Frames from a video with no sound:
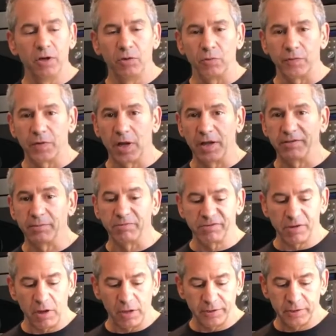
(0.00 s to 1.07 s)
we've got some
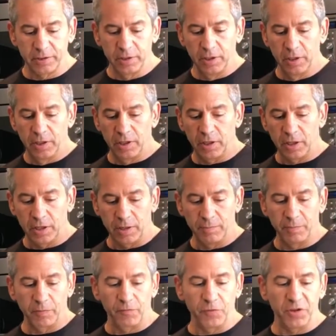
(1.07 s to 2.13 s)
salt.
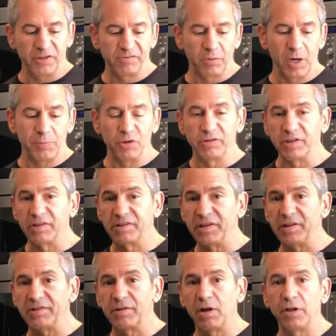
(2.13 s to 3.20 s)
For this one I'm using sea
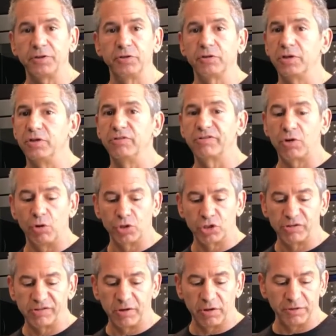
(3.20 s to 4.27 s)
salt. You can use
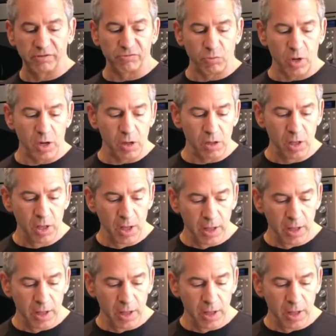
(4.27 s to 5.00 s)
kosher salt as well.